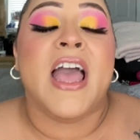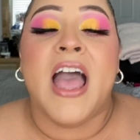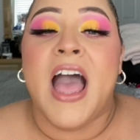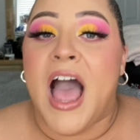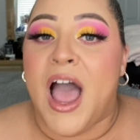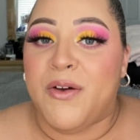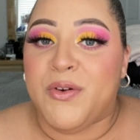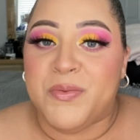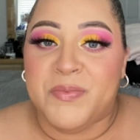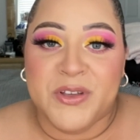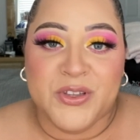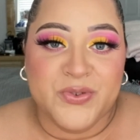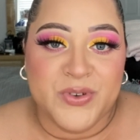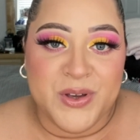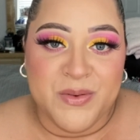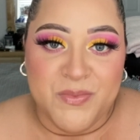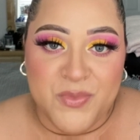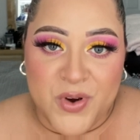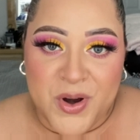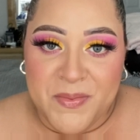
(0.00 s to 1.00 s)
I will be
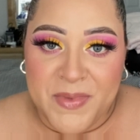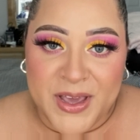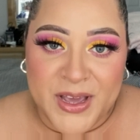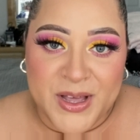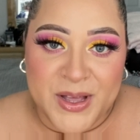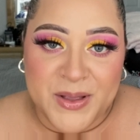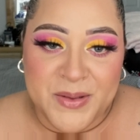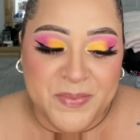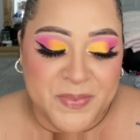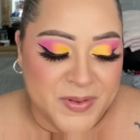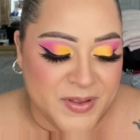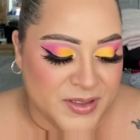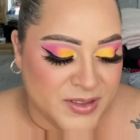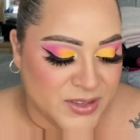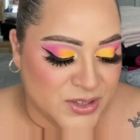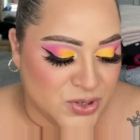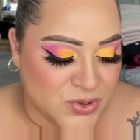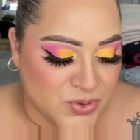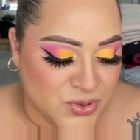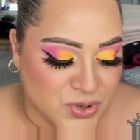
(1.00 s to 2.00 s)
doing more makeup
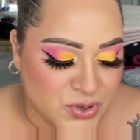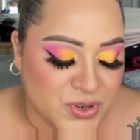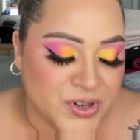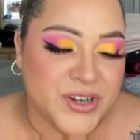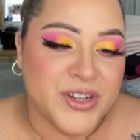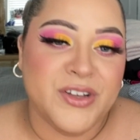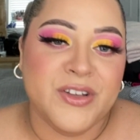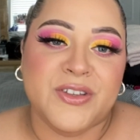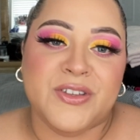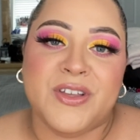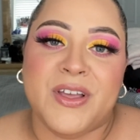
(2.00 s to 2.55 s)
tutorials